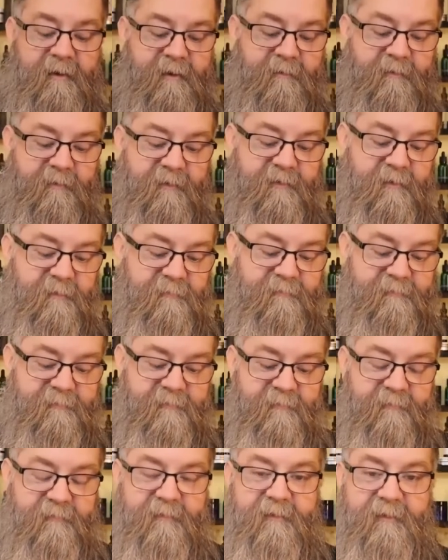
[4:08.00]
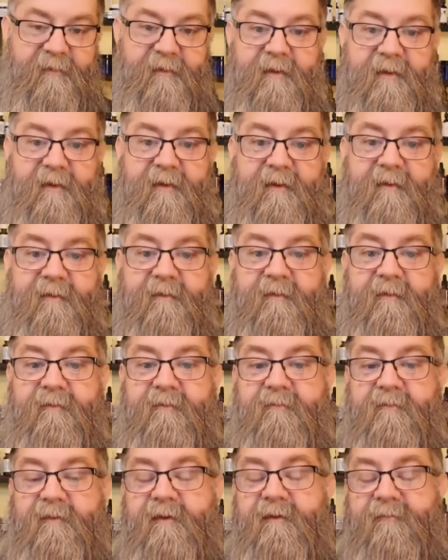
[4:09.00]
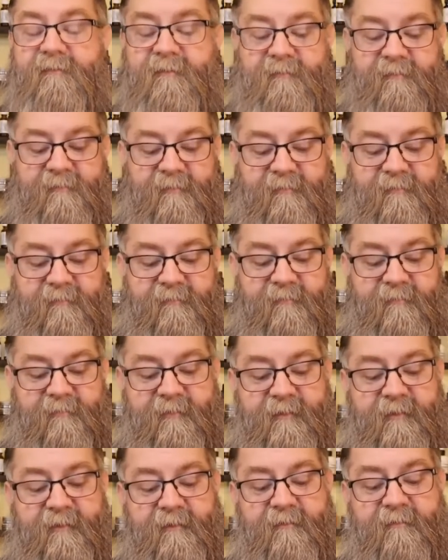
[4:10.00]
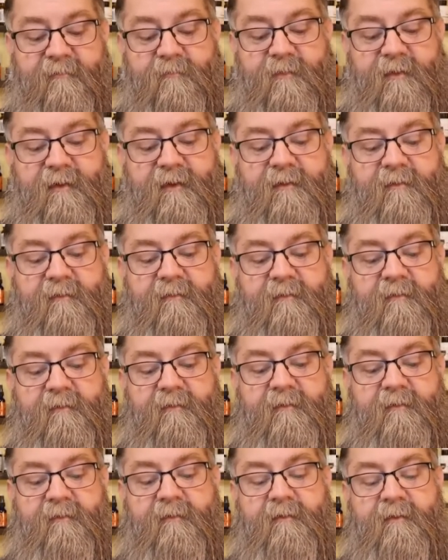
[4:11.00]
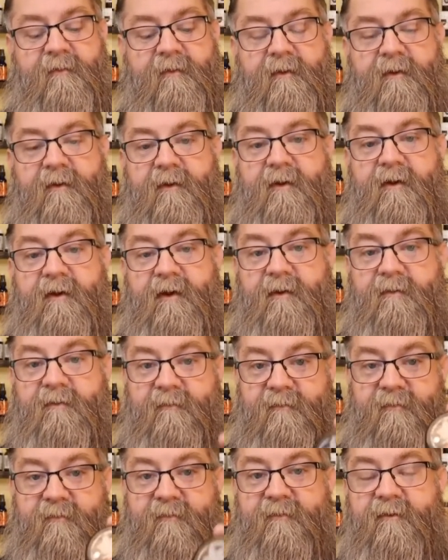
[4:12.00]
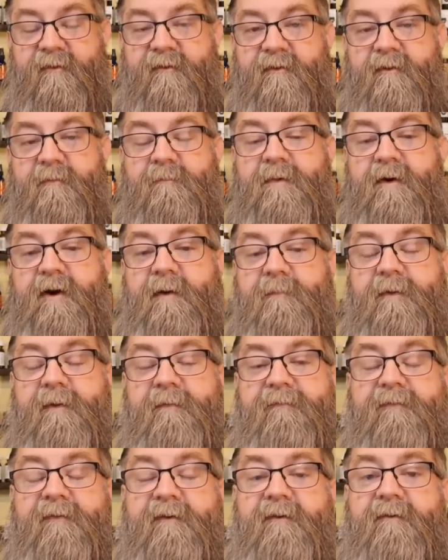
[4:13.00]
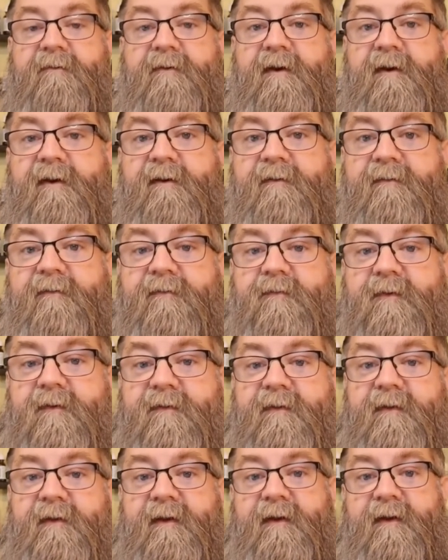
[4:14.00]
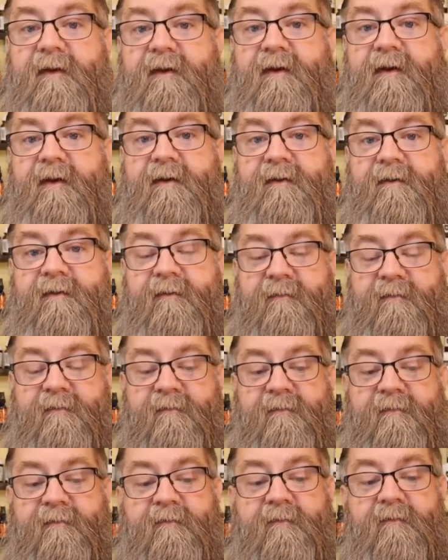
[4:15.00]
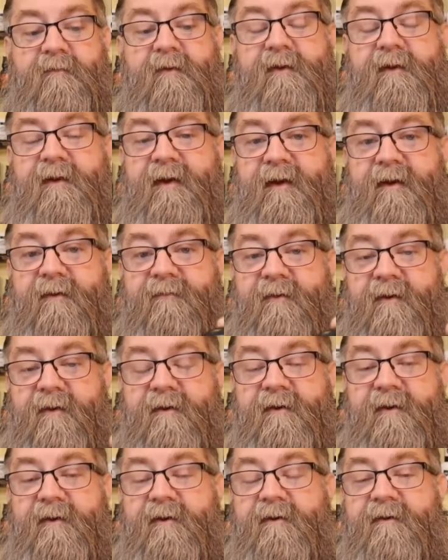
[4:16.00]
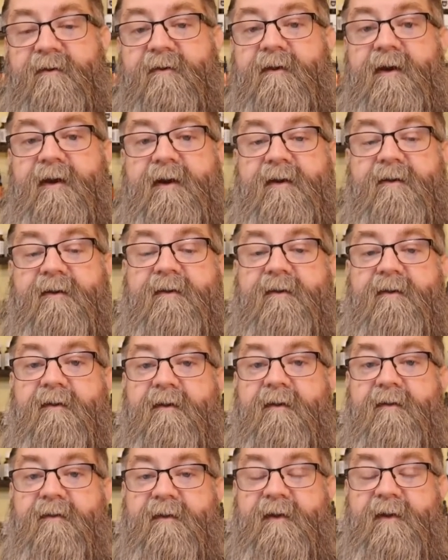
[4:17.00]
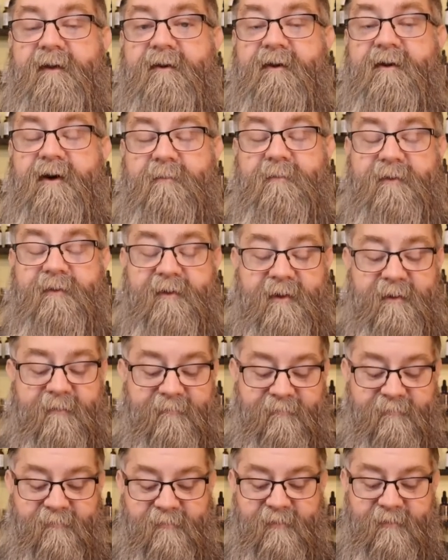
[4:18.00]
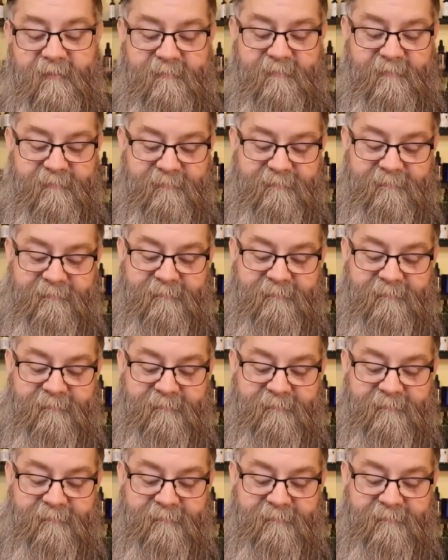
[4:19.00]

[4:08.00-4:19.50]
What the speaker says: And when it comes to the ingredients on there here as well, I'm gonna do another little pop-up for the ingredients with the what he has on here and the common name for it.